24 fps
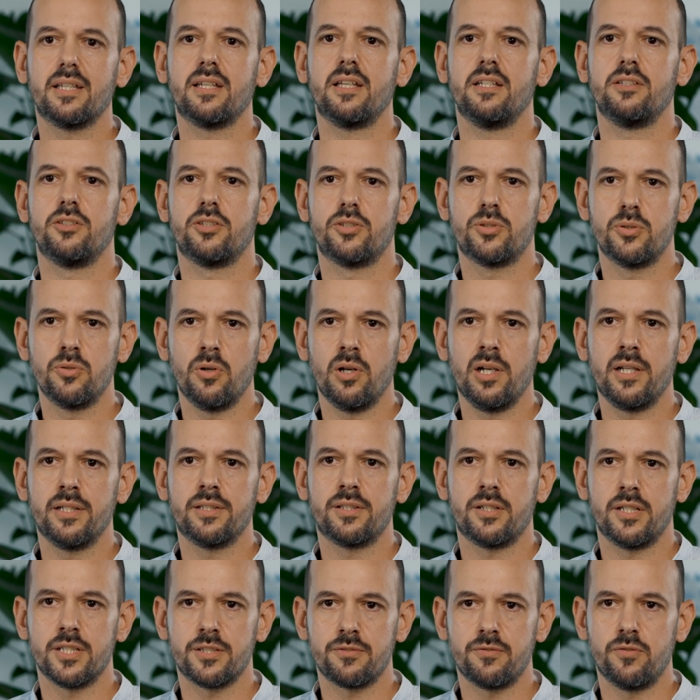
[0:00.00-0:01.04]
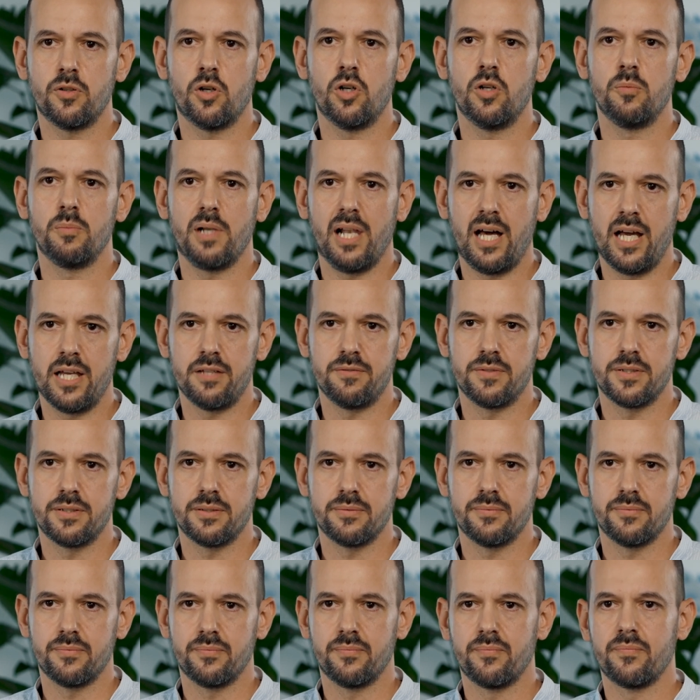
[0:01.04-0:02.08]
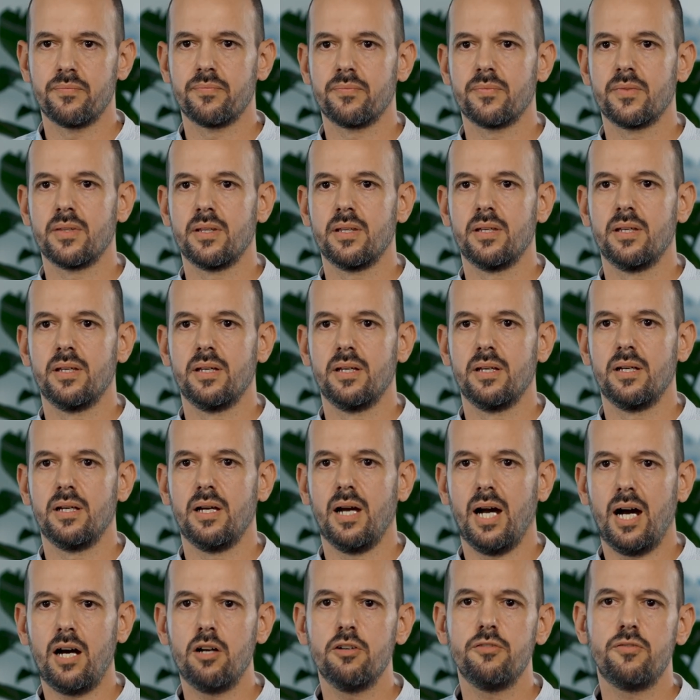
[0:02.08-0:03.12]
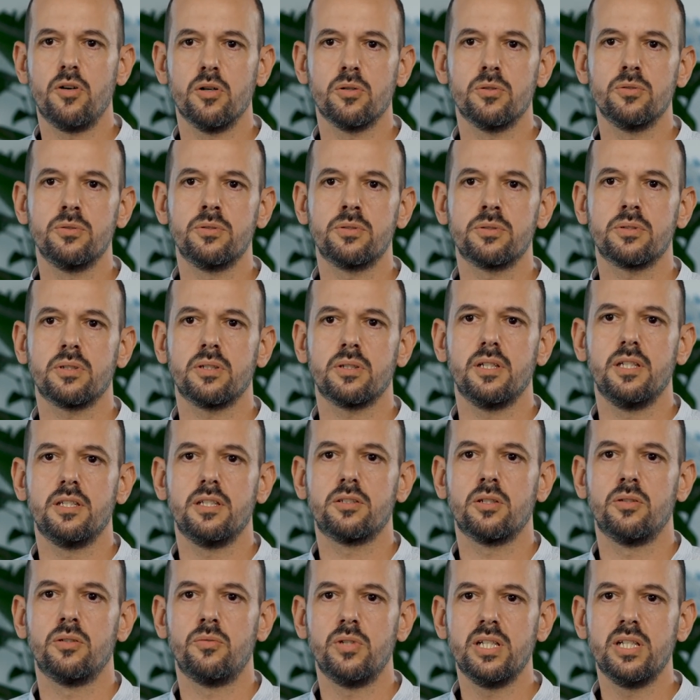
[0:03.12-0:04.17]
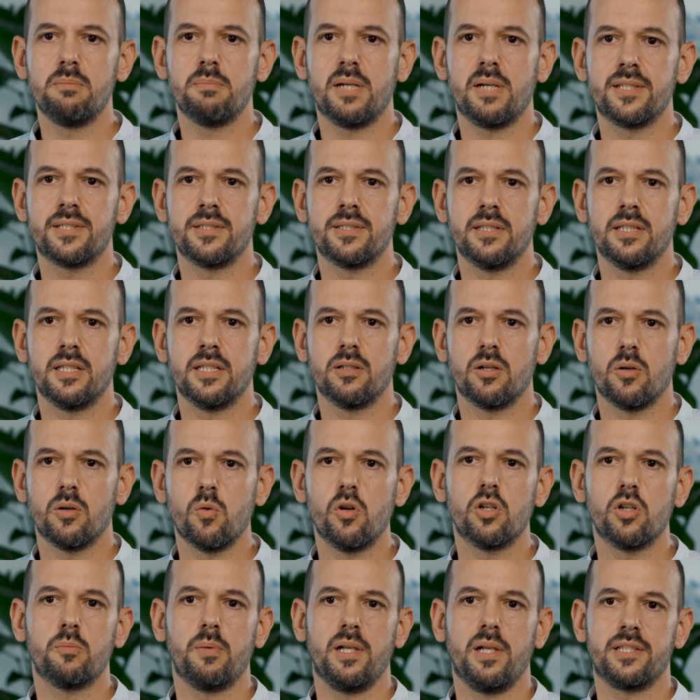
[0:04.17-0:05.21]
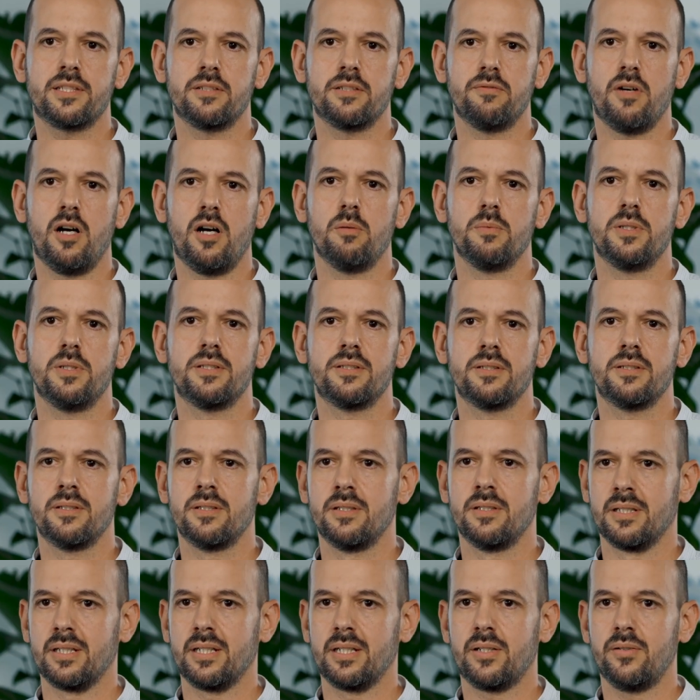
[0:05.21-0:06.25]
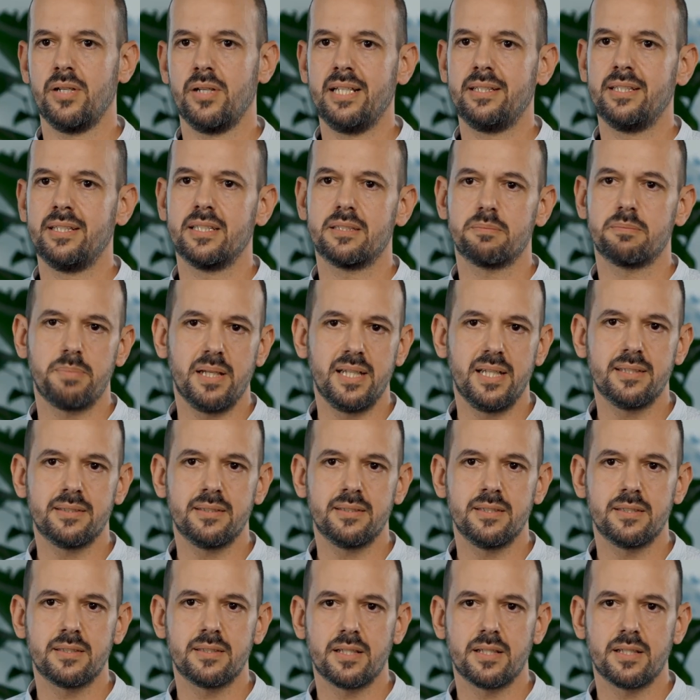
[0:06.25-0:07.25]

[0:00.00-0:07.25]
can truly transform lives. Our focus is on reimagining workplace environments, creating spaces